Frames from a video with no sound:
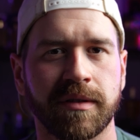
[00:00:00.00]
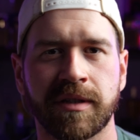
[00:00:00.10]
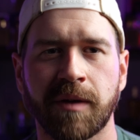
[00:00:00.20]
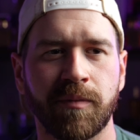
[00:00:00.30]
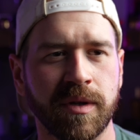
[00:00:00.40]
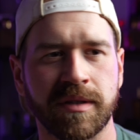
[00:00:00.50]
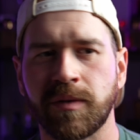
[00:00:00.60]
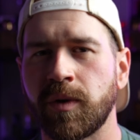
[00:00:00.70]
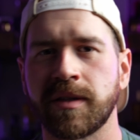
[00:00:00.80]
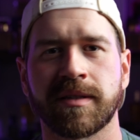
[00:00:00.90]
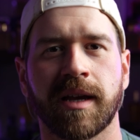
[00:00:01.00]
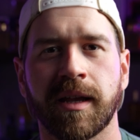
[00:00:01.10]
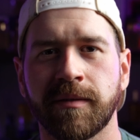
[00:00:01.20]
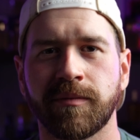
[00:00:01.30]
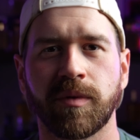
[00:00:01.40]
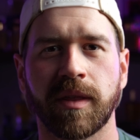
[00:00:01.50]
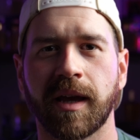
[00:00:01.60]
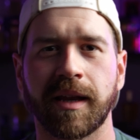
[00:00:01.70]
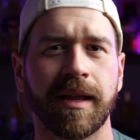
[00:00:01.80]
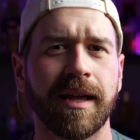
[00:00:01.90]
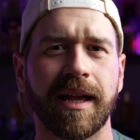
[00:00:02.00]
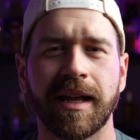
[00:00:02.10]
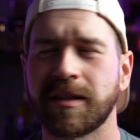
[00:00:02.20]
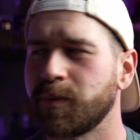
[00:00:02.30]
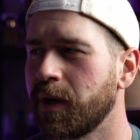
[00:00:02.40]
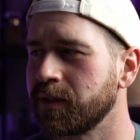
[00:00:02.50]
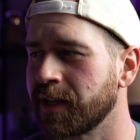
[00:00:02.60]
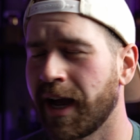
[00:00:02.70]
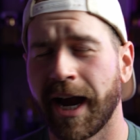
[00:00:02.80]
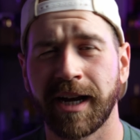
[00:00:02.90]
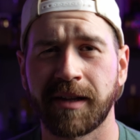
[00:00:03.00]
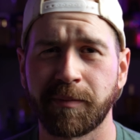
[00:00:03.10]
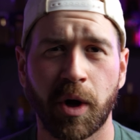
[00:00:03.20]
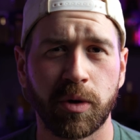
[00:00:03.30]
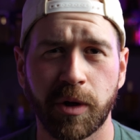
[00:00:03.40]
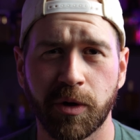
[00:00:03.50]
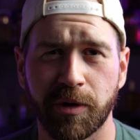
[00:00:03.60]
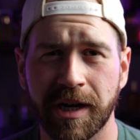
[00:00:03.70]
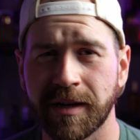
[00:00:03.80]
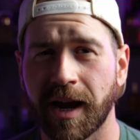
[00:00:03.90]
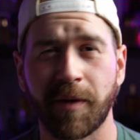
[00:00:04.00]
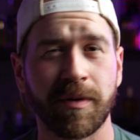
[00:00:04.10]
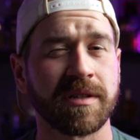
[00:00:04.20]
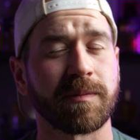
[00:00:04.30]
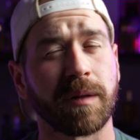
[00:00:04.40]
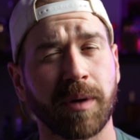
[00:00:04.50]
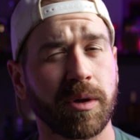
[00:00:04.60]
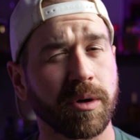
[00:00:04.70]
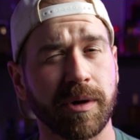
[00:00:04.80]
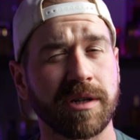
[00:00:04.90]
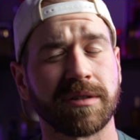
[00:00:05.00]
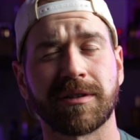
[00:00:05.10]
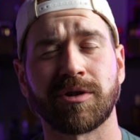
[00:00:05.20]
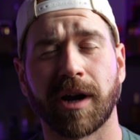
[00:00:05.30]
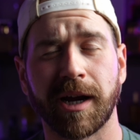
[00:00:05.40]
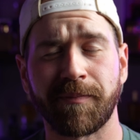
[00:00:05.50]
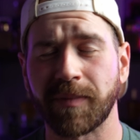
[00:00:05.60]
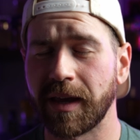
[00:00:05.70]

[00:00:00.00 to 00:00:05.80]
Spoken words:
Someone once said that it smells kind of like polo green. I went and smelled polo green just to try it.